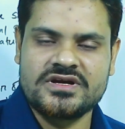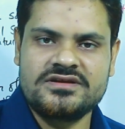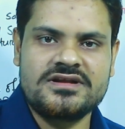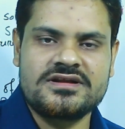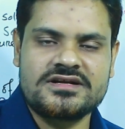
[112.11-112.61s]

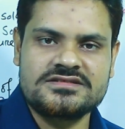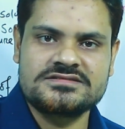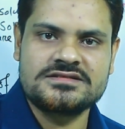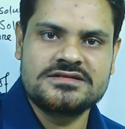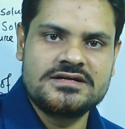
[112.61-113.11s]
Dear learners,
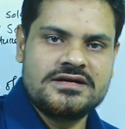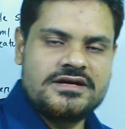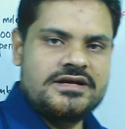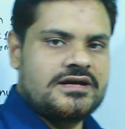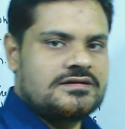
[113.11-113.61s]

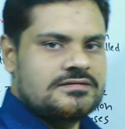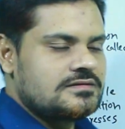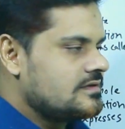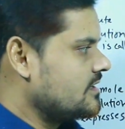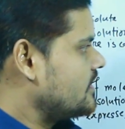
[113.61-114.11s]
here
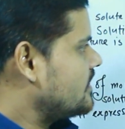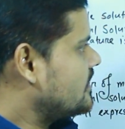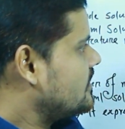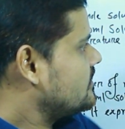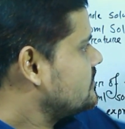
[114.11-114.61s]

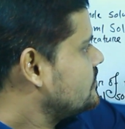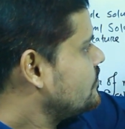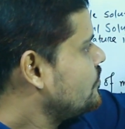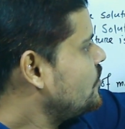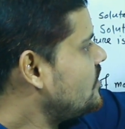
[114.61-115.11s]

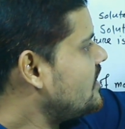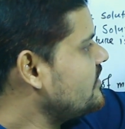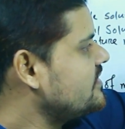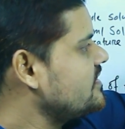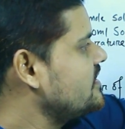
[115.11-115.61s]

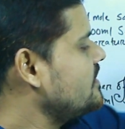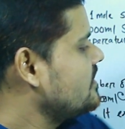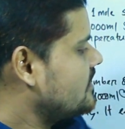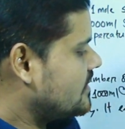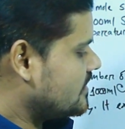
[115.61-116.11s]
molarity
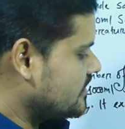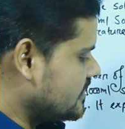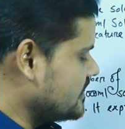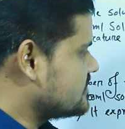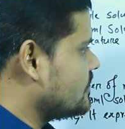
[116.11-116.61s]

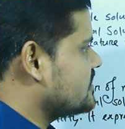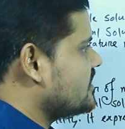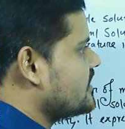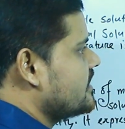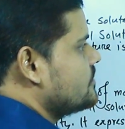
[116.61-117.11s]
is our
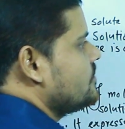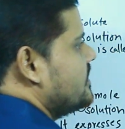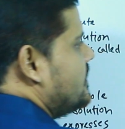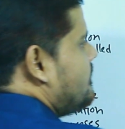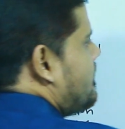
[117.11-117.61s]
target
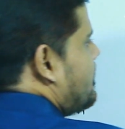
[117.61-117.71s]
today.